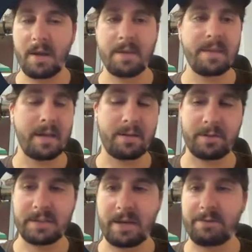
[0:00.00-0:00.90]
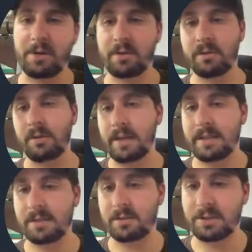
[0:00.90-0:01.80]
And then let's have another
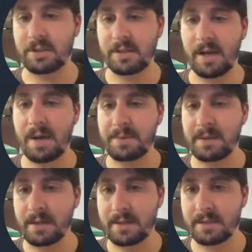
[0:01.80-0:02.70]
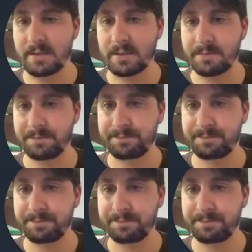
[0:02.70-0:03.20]
list. Let's just copy this.